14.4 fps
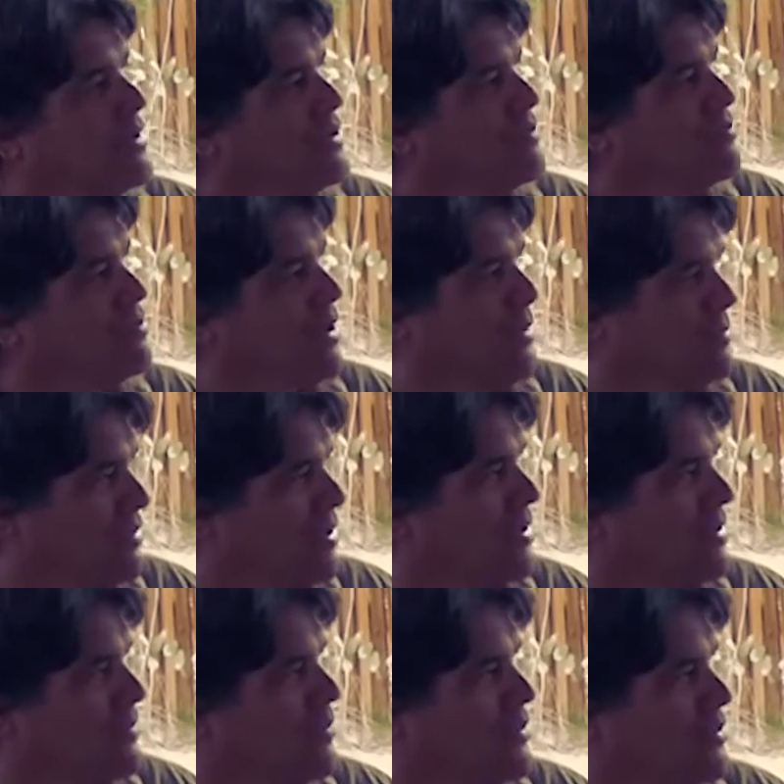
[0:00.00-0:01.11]
You
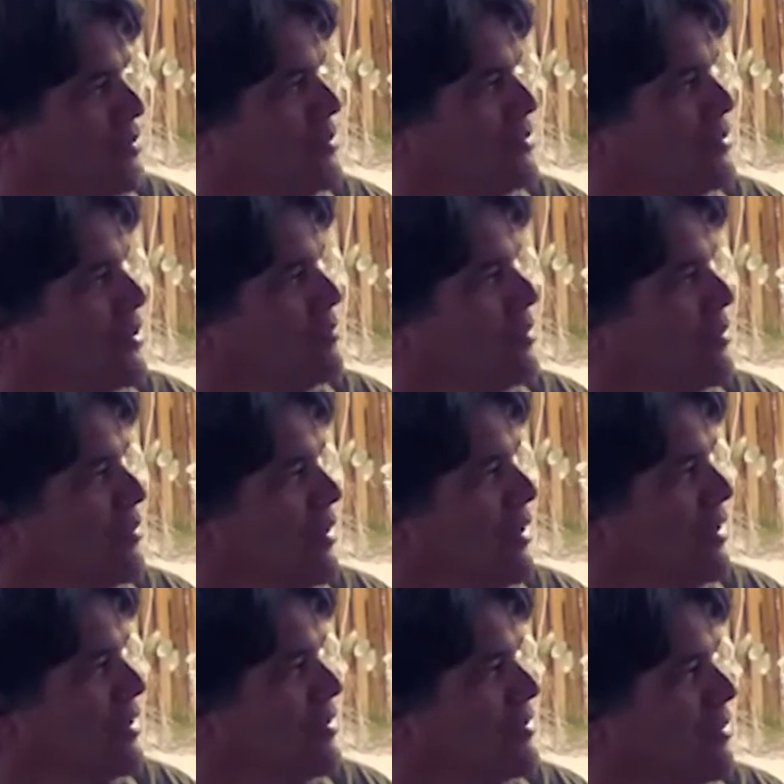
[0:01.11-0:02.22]
probably are doing something
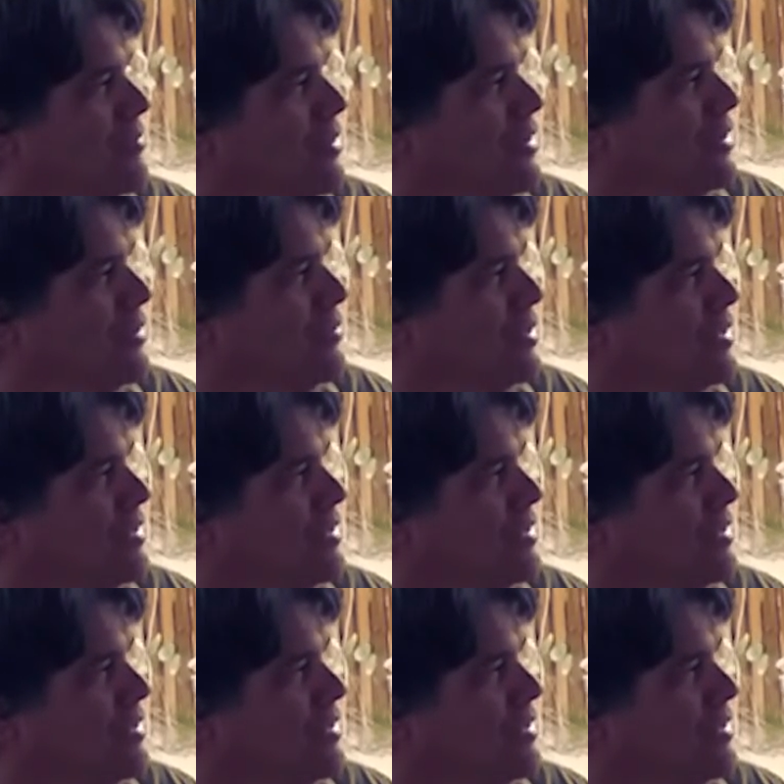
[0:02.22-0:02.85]
wrong, something you need to